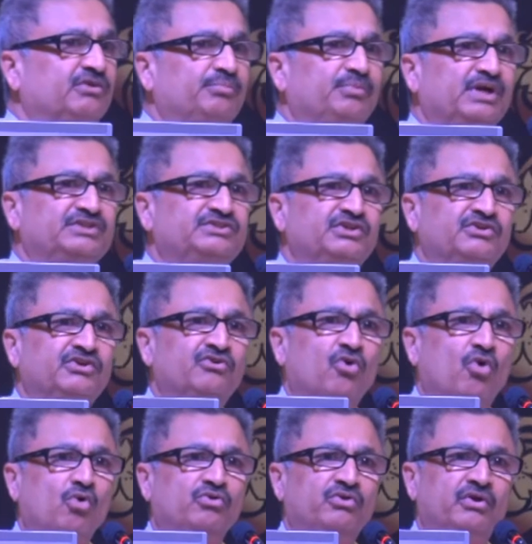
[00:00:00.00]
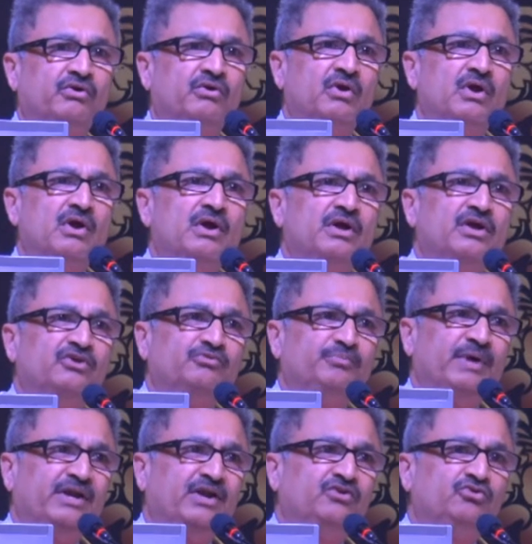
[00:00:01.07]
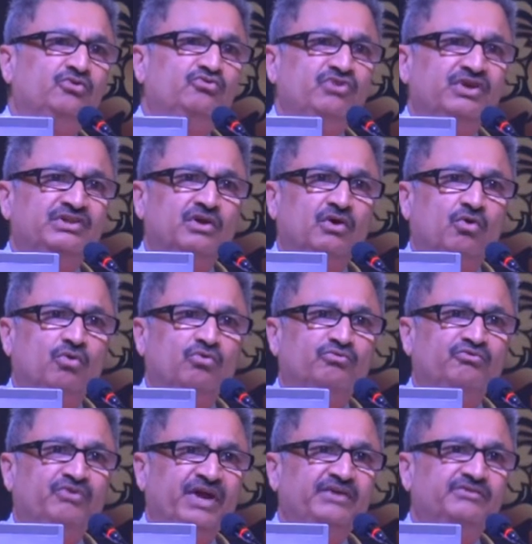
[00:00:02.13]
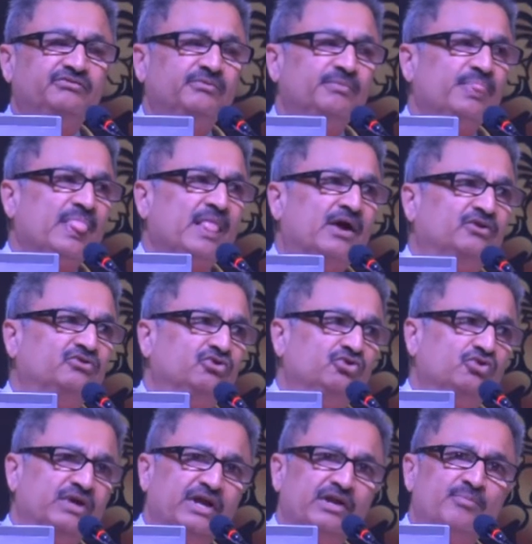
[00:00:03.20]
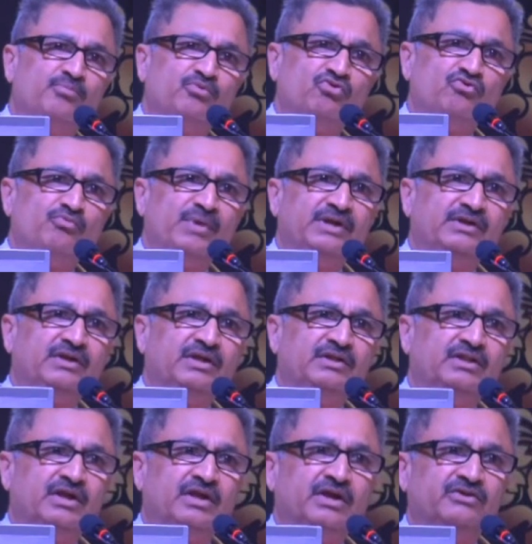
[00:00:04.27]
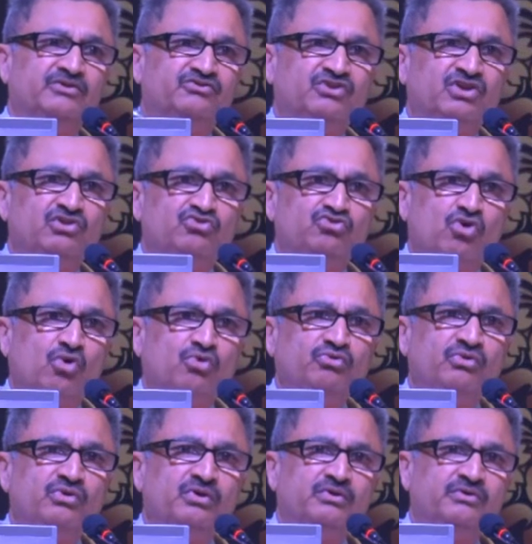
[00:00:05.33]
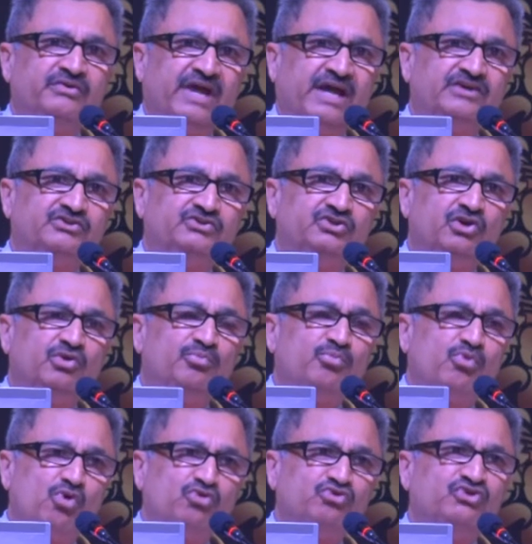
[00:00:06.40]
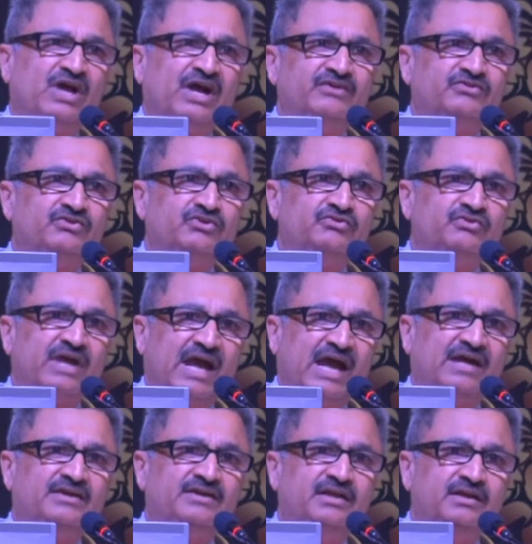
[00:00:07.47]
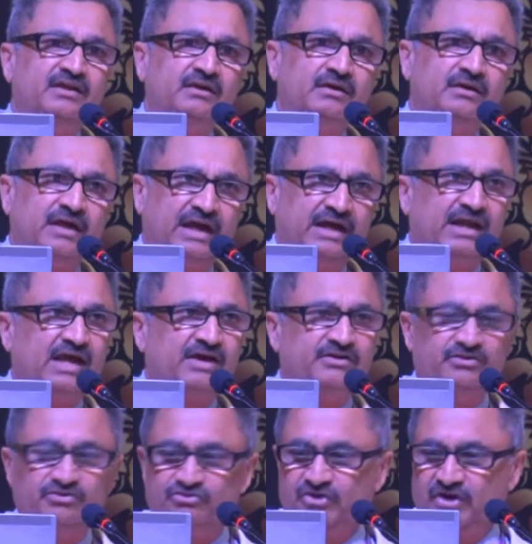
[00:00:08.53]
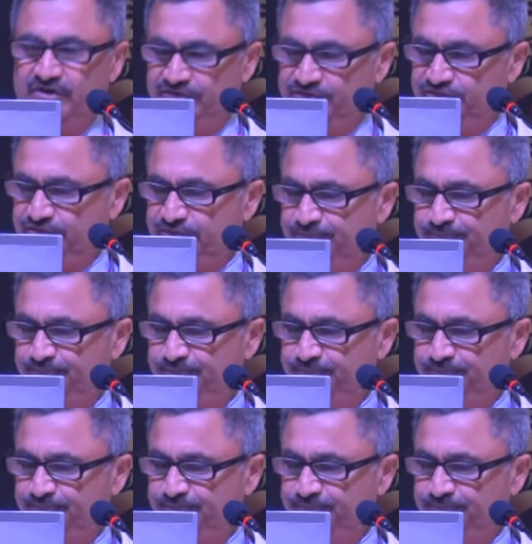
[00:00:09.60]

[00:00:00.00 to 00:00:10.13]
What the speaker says: if the patient is older, it's better to treat the whole face. So you get improvement in the skin tone, texture, pore sizes, acne, and acne scars.